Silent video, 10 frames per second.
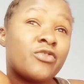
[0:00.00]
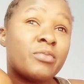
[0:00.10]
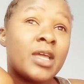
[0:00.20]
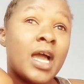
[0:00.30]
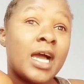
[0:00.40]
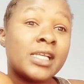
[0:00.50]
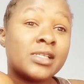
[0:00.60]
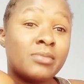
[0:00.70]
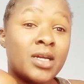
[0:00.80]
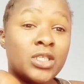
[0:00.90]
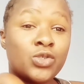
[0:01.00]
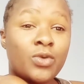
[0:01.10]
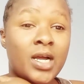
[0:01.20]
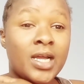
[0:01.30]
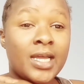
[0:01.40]
me as much
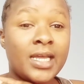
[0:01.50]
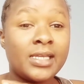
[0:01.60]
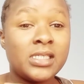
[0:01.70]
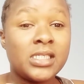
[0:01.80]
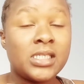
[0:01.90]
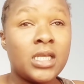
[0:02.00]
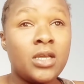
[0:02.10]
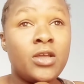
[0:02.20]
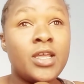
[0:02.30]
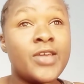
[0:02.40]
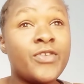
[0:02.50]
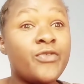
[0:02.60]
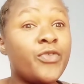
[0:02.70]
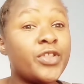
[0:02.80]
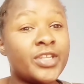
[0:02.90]
work as even
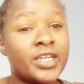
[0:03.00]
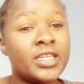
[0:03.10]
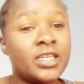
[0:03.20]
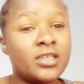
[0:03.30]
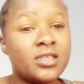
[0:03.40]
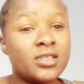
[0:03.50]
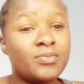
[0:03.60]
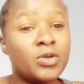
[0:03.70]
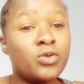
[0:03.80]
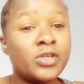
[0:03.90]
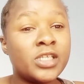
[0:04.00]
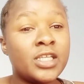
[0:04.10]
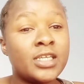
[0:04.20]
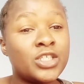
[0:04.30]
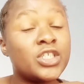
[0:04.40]
for 3 days, because
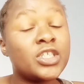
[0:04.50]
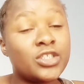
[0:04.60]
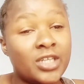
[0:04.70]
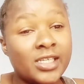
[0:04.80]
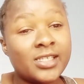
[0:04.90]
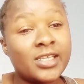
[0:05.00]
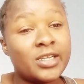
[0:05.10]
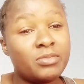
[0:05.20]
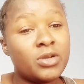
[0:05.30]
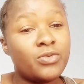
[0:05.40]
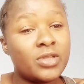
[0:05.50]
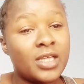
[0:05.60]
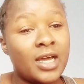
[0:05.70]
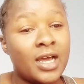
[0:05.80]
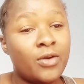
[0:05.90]
she trusted me with
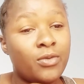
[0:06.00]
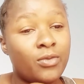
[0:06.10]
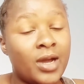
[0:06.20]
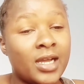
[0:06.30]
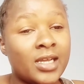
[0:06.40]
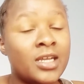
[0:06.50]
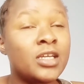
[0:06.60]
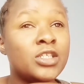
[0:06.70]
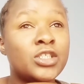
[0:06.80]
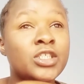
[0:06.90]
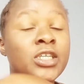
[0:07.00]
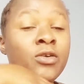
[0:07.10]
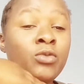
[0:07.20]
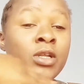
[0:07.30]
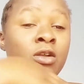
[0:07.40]
her work. She
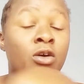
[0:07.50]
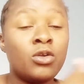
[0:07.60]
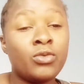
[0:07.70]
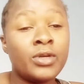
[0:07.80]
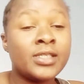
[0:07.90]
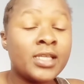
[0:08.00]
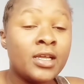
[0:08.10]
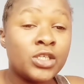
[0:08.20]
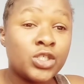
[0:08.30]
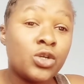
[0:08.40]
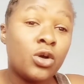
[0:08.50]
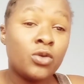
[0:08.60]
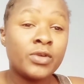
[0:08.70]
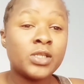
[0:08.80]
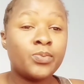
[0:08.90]

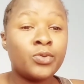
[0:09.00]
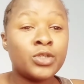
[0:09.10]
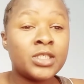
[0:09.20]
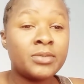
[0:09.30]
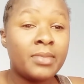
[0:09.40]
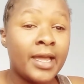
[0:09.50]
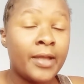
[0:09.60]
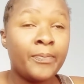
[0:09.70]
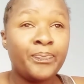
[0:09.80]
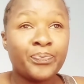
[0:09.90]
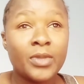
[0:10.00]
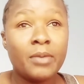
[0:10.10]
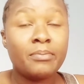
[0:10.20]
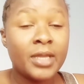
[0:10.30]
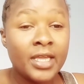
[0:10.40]
always put
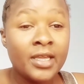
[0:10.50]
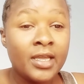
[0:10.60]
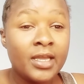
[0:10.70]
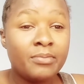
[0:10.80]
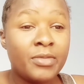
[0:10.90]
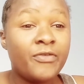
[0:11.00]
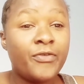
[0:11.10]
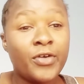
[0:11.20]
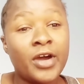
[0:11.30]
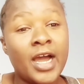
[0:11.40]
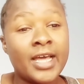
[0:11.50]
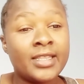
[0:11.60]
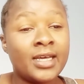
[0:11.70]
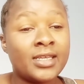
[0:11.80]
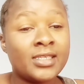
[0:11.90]
me before
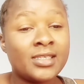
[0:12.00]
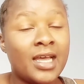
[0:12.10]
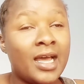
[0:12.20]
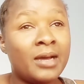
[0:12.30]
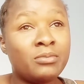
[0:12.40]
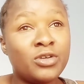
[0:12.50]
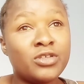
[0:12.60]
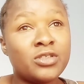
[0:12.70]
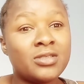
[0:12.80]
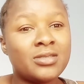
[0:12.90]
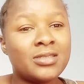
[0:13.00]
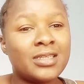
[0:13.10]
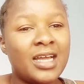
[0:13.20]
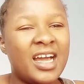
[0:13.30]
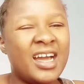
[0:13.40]
others. I'm not
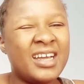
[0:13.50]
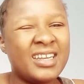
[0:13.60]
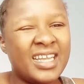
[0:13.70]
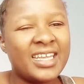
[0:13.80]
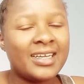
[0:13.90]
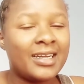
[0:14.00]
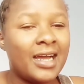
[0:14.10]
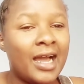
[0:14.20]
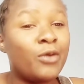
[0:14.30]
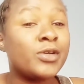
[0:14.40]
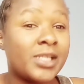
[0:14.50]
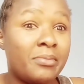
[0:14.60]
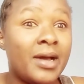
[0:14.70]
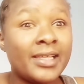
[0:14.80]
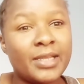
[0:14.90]
like, I was
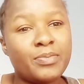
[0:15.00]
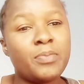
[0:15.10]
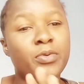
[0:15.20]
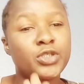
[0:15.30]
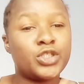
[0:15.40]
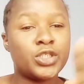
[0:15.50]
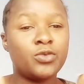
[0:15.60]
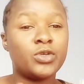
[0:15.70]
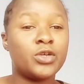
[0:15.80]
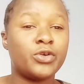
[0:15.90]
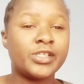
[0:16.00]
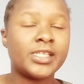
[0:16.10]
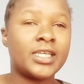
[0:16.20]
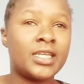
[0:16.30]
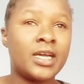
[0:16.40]
among the people she would
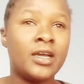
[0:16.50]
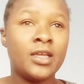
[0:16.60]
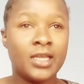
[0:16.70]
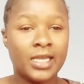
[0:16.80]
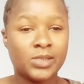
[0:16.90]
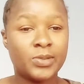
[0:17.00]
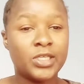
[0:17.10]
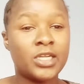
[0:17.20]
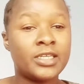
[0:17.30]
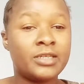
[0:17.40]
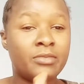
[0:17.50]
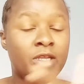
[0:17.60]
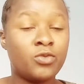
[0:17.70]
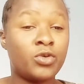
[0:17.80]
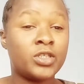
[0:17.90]
consider, especially
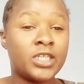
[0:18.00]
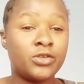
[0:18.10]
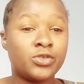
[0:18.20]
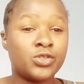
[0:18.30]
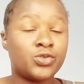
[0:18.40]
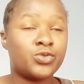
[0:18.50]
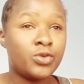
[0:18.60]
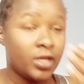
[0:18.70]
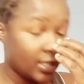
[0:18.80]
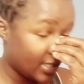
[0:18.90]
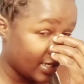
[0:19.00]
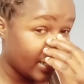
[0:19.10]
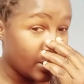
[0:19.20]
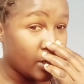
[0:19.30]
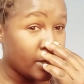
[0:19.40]
in what I used to do, in the
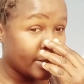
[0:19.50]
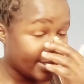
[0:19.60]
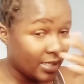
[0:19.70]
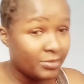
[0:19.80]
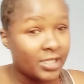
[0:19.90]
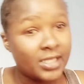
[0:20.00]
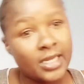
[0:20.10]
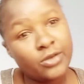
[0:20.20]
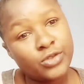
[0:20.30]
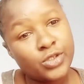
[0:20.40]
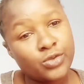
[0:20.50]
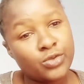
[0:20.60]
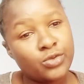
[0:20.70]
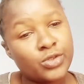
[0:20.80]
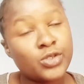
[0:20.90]
subject that I used to
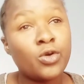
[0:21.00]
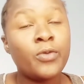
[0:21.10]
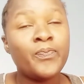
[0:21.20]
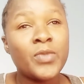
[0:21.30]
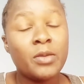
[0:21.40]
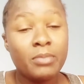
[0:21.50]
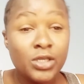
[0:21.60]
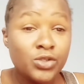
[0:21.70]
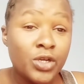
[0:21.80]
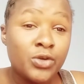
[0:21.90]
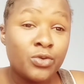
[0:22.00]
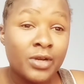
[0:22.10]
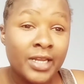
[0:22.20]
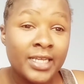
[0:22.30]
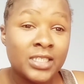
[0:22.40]
do. So make sure you
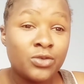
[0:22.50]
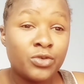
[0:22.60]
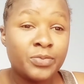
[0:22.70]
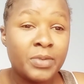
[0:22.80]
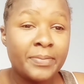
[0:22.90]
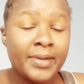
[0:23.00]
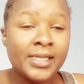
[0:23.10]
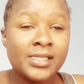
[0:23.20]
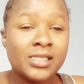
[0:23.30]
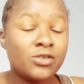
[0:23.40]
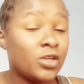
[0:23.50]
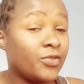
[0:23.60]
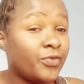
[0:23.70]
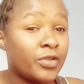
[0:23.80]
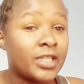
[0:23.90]
write good papers, not
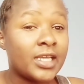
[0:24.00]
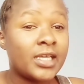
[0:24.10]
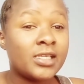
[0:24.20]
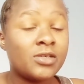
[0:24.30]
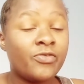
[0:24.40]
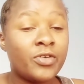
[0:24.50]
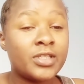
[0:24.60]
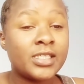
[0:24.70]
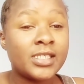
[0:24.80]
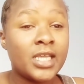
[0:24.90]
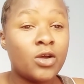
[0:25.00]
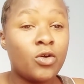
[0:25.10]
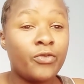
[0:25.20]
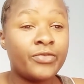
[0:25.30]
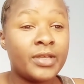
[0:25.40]
for the sake
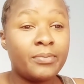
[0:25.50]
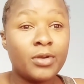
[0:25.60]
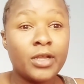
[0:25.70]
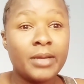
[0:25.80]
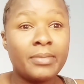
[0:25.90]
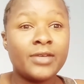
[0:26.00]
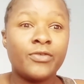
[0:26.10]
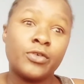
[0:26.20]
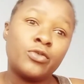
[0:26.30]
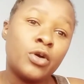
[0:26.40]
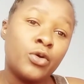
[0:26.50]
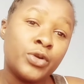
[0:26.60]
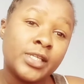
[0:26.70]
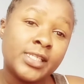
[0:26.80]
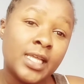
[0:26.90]
of the employer, but for your
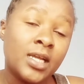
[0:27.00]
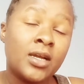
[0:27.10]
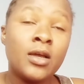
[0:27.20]
own sake,